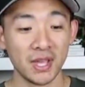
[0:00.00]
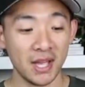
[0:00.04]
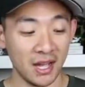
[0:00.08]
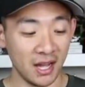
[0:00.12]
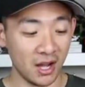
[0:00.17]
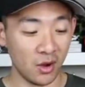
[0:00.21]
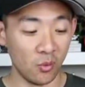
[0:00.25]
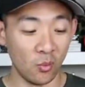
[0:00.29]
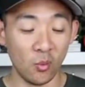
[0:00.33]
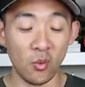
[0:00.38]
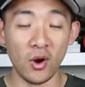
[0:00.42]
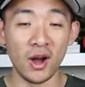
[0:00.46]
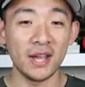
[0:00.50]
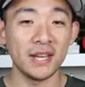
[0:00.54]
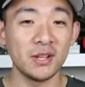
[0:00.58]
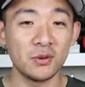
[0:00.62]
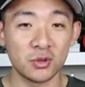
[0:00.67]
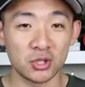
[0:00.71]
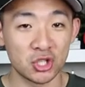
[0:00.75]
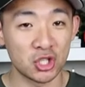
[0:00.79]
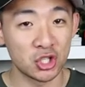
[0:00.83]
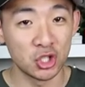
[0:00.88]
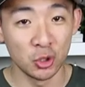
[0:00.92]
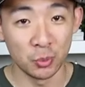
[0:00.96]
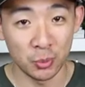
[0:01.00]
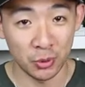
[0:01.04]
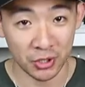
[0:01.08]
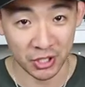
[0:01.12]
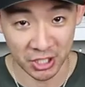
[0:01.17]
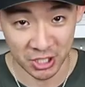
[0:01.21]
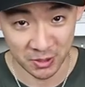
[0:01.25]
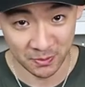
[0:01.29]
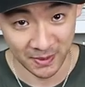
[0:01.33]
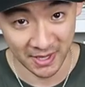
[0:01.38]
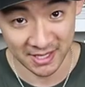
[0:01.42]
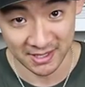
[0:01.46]
Uh, one, it was super
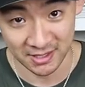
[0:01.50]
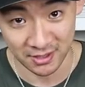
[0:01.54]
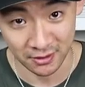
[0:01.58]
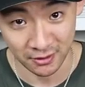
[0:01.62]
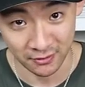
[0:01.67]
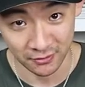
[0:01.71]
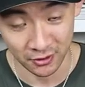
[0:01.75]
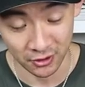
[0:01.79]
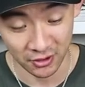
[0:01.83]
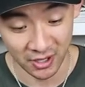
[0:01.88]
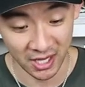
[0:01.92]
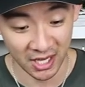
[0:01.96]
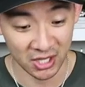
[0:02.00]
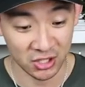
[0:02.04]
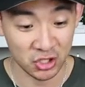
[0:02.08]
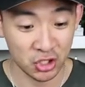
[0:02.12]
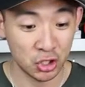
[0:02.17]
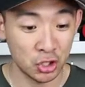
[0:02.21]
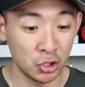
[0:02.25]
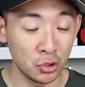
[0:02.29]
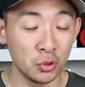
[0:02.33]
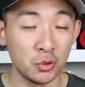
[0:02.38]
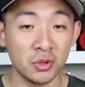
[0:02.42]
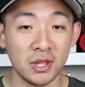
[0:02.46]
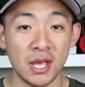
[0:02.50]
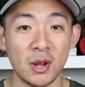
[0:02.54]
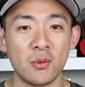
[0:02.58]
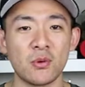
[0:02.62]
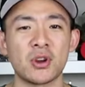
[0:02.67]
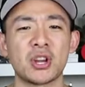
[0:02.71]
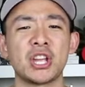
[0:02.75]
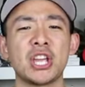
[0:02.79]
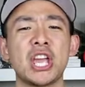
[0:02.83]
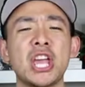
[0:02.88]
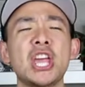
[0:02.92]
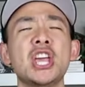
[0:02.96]
expensive, okay? Two, they
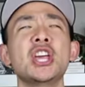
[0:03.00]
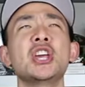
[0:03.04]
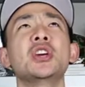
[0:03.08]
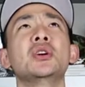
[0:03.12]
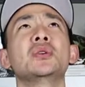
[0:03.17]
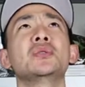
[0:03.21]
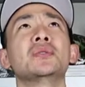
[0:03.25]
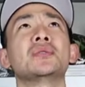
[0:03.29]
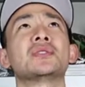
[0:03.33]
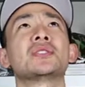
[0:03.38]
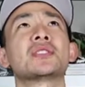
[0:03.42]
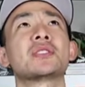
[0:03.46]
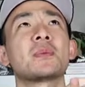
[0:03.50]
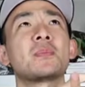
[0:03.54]
were huge.